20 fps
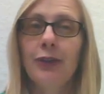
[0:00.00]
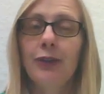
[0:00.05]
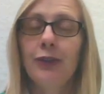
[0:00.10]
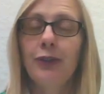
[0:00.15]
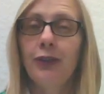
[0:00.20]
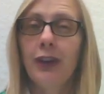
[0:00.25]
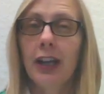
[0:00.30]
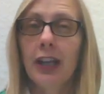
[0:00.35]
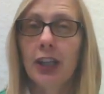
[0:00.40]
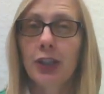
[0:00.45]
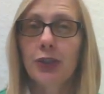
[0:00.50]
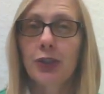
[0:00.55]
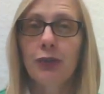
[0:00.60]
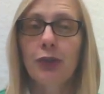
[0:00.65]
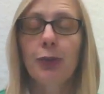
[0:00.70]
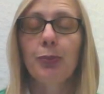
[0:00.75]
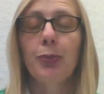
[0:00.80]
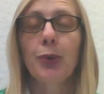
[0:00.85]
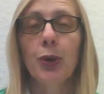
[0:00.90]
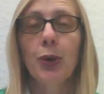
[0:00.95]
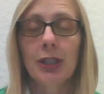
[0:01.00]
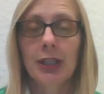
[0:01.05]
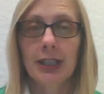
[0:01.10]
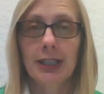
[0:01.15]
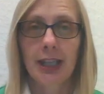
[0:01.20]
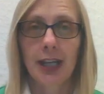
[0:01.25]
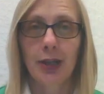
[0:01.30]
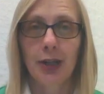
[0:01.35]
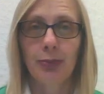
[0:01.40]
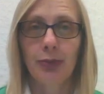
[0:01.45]
Failure to report a
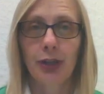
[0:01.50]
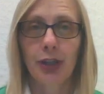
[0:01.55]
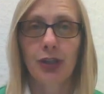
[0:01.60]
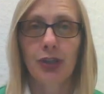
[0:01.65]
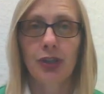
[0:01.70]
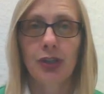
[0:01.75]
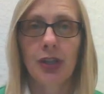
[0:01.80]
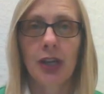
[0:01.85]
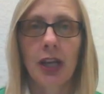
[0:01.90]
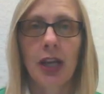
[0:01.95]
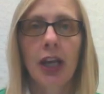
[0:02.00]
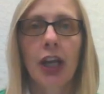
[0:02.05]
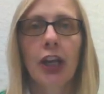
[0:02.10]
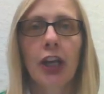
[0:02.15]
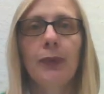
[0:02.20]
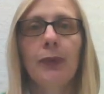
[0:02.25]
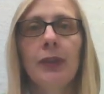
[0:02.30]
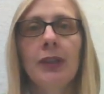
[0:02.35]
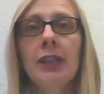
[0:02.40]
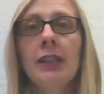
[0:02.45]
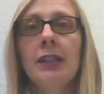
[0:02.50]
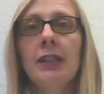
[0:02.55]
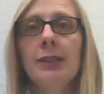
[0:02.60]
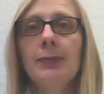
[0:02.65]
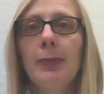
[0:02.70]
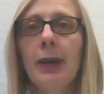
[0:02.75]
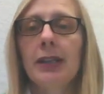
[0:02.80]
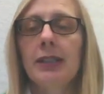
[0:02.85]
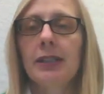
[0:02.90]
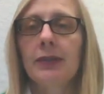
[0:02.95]
data breach within the
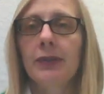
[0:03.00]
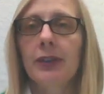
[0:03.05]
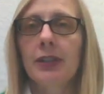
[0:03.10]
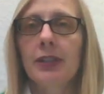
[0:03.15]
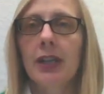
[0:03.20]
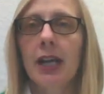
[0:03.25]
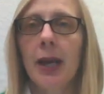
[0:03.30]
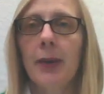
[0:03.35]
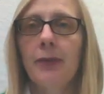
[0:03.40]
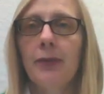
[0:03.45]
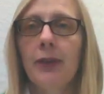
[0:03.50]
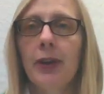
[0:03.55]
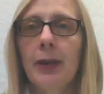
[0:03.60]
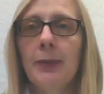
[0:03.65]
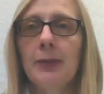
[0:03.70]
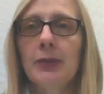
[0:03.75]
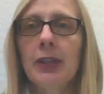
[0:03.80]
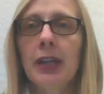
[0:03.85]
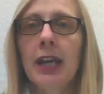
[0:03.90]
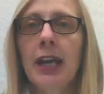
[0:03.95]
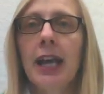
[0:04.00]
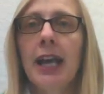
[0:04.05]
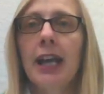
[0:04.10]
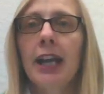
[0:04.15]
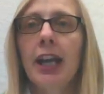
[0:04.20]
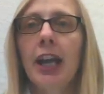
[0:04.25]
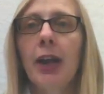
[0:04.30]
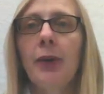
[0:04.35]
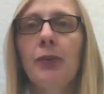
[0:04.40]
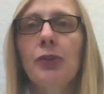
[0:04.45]
specified timeframes
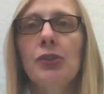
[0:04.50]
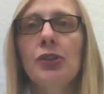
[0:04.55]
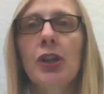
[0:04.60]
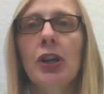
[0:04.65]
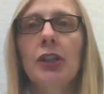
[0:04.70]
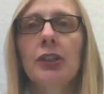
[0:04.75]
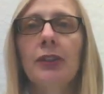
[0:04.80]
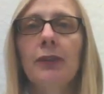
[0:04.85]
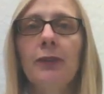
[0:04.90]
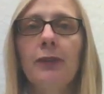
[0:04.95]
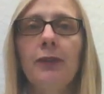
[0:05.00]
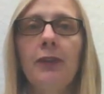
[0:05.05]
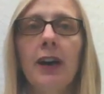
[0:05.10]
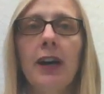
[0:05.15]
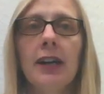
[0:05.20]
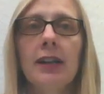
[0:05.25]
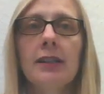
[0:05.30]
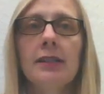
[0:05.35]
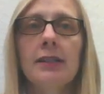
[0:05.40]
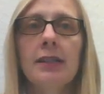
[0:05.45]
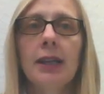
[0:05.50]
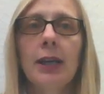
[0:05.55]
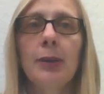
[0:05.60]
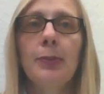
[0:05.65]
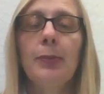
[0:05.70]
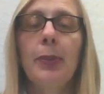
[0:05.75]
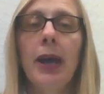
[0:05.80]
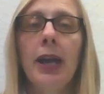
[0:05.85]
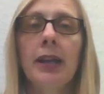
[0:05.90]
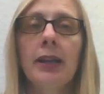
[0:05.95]
can result in fines
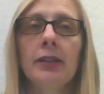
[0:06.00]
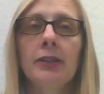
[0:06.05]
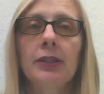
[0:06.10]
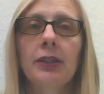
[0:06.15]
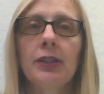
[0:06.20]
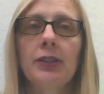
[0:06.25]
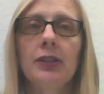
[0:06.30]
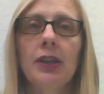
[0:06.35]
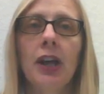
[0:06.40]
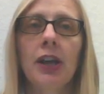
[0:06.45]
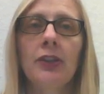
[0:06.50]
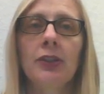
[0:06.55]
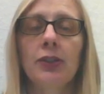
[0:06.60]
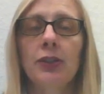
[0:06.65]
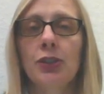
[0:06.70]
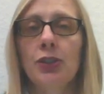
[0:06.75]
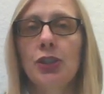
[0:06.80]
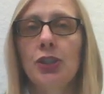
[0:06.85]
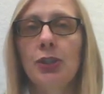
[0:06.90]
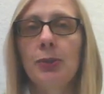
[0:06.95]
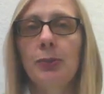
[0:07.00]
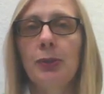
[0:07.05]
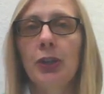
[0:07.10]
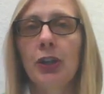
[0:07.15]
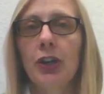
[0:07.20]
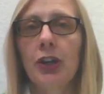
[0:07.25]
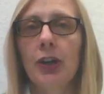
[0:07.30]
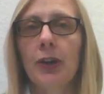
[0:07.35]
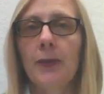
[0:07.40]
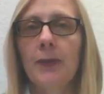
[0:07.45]
and penalties under the
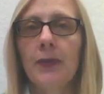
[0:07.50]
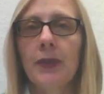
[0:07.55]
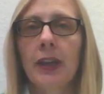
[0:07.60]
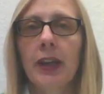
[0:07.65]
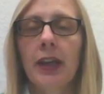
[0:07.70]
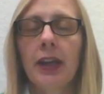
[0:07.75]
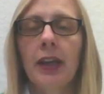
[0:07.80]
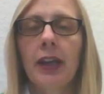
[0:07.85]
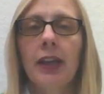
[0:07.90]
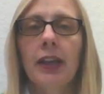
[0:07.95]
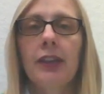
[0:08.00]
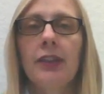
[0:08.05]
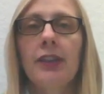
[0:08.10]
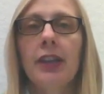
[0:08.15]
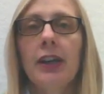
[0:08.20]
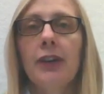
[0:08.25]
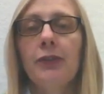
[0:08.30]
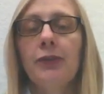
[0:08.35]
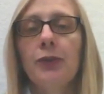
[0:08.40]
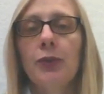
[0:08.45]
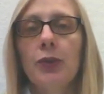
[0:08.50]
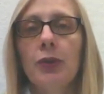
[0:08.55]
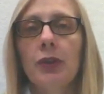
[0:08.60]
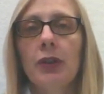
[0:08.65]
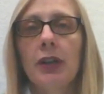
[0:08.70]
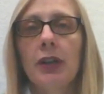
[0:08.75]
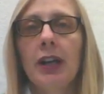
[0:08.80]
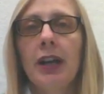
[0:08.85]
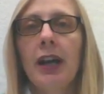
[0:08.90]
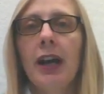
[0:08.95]
GDPR. Therefore,
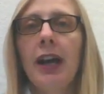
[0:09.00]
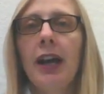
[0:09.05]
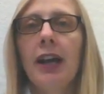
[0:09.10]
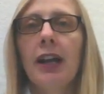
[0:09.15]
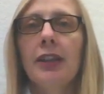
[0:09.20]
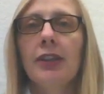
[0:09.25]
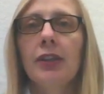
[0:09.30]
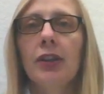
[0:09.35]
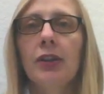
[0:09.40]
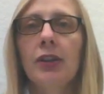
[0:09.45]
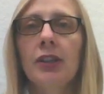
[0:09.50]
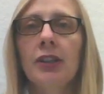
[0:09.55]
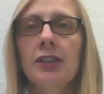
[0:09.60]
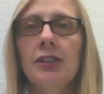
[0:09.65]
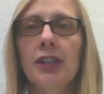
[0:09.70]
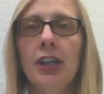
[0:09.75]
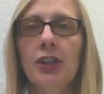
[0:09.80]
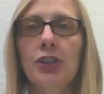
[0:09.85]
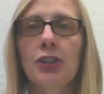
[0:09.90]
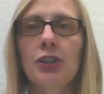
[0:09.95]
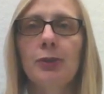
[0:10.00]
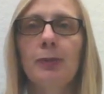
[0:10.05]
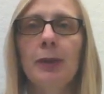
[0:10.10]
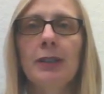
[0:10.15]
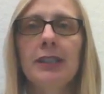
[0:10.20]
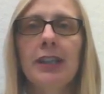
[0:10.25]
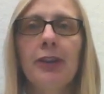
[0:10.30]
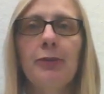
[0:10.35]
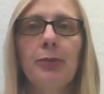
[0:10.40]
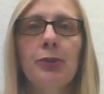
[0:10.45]
healthcare organizations
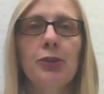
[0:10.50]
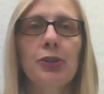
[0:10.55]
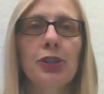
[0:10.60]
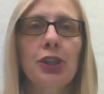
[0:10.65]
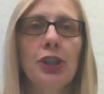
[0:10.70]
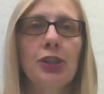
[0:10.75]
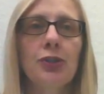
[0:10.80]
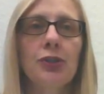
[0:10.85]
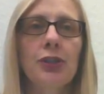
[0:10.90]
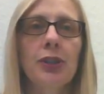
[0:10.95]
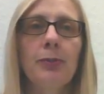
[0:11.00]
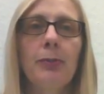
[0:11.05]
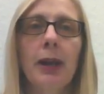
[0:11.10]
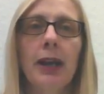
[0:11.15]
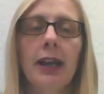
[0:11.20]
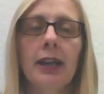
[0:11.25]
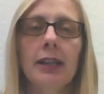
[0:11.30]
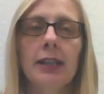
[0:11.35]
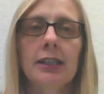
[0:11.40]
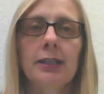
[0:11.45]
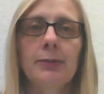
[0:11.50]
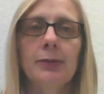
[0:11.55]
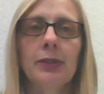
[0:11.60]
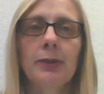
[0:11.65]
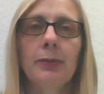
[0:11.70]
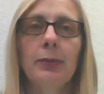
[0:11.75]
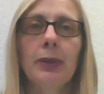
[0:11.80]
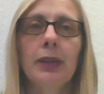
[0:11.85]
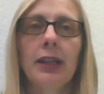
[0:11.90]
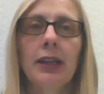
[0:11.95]
must have procedures and mechanisms
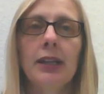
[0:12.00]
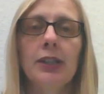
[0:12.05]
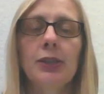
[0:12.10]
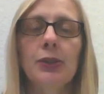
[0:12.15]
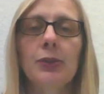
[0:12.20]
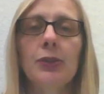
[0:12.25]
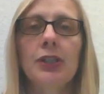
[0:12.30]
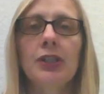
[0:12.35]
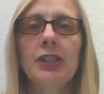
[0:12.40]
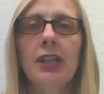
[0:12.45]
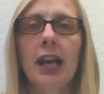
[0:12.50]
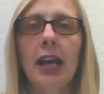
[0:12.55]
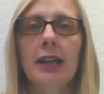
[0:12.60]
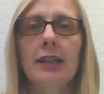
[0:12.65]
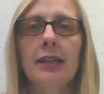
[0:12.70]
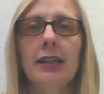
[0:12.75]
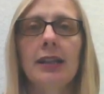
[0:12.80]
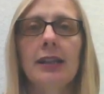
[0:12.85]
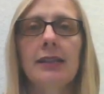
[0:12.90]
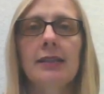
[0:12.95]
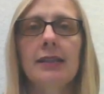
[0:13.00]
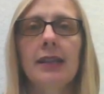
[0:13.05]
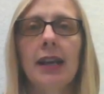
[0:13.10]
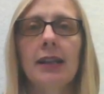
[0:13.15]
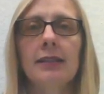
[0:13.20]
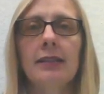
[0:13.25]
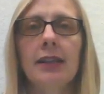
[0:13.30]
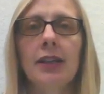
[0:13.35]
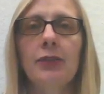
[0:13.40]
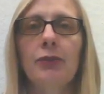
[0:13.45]
in place to detect,
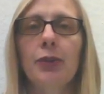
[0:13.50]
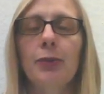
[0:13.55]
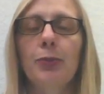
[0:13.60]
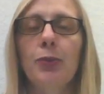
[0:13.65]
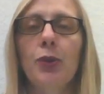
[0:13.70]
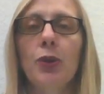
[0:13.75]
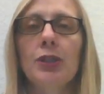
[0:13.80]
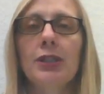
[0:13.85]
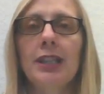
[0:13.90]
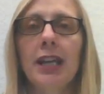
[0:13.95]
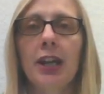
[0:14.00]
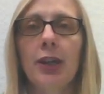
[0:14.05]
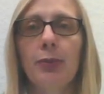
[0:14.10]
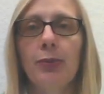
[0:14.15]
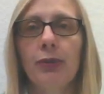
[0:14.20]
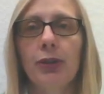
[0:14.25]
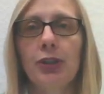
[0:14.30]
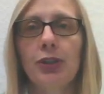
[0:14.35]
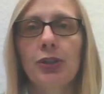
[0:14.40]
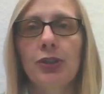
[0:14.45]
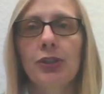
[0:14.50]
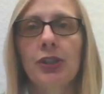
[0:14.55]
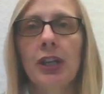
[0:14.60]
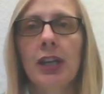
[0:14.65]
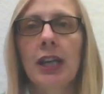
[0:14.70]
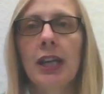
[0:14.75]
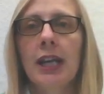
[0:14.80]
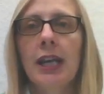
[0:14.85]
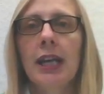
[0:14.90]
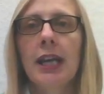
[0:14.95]
assess, and report data breaches
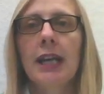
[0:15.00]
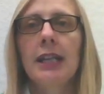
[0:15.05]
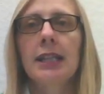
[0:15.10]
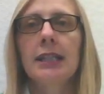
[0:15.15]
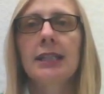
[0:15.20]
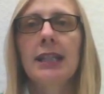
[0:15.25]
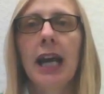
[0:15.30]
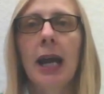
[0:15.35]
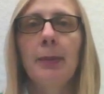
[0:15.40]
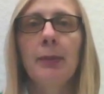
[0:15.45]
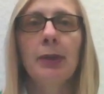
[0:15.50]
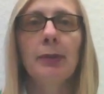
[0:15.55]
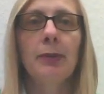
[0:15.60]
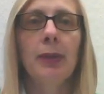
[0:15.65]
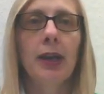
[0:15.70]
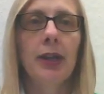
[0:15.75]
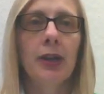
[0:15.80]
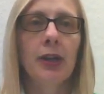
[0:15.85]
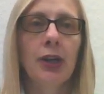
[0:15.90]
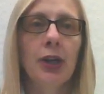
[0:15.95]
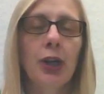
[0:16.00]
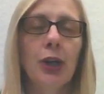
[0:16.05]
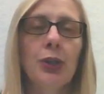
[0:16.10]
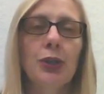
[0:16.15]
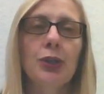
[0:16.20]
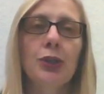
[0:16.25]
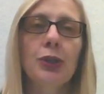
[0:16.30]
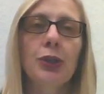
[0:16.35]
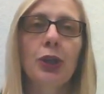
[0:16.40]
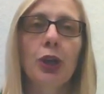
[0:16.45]
in a timely manner
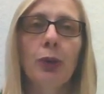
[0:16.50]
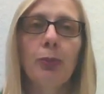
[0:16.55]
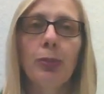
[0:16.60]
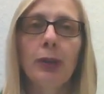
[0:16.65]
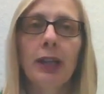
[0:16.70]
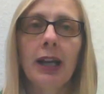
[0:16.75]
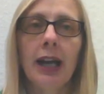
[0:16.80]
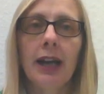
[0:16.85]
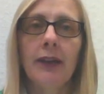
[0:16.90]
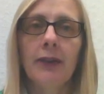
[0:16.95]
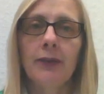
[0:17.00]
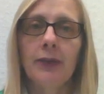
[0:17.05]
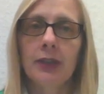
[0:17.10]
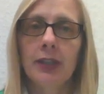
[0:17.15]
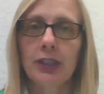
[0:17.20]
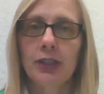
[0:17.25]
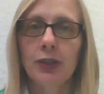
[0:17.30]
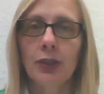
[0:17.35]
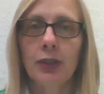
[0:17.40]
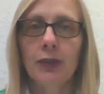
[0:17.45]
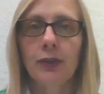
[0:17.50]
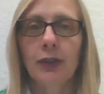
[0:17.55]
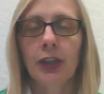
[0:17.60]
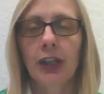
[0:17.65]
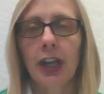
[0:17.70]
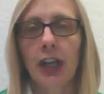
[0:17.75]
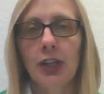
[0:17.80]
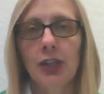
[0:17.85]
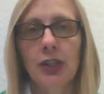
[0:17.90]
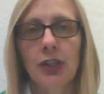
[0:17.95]
to comply with these
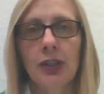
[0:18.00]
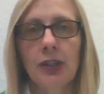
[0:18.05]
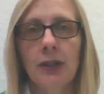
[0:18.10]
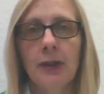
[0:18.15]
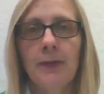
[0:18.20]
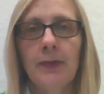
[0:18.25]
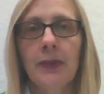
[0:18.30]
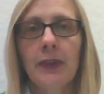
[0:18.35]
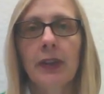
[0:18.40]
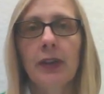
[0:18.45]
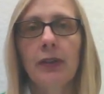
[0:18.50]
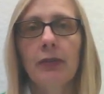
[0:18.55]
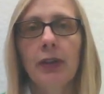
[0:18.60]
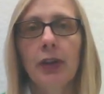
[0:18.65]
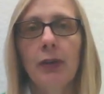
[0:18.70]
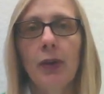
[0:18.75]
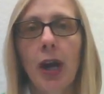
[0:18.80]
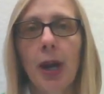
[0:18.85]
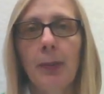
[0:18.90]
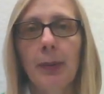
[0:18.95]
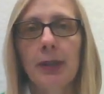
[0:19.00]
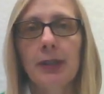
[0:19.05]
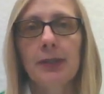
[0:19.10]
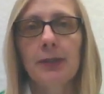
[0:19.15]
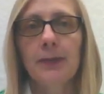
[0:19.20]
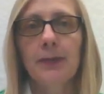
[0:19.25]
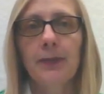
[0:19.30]
notification requirements.